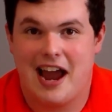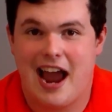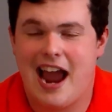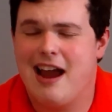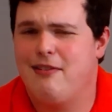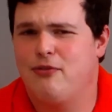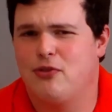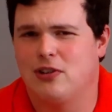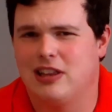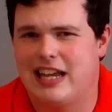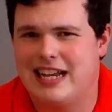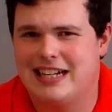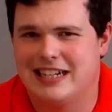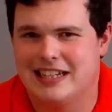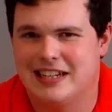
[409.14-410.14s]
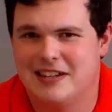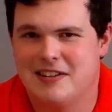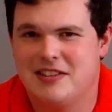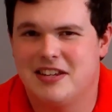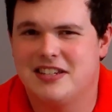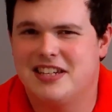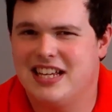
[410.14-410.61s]
Half related,
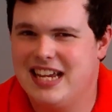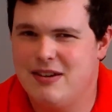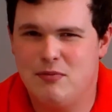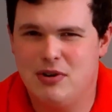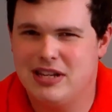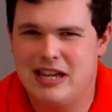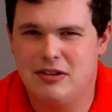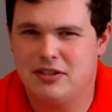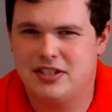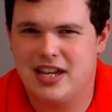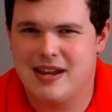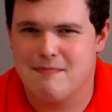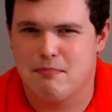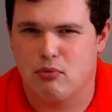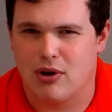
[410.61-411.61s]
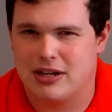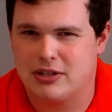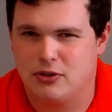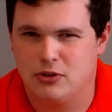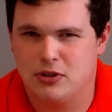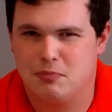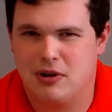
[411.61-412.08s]
does anyone else say
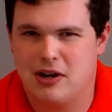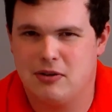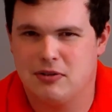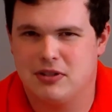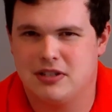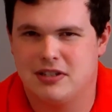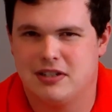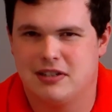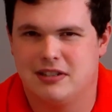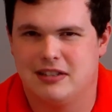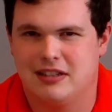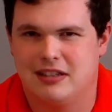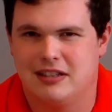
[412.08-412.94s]
Brussels sprouts?